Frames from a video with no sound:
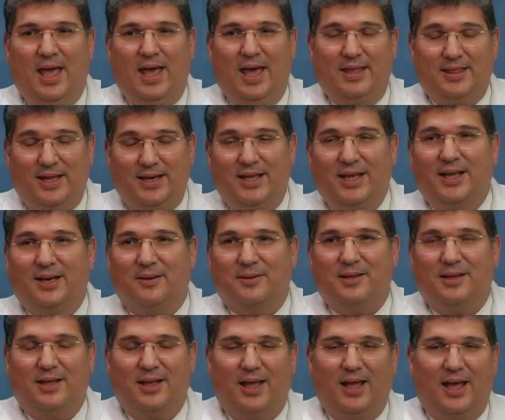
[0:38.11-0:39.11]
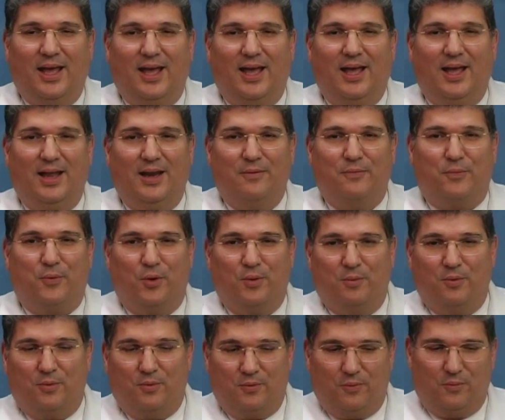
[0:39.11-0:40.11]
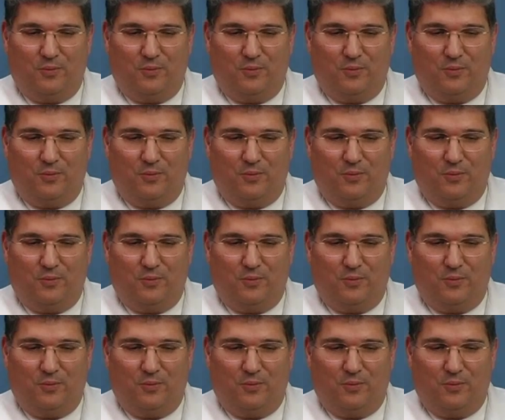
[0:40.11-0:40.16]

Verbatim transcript: And they did. And for the,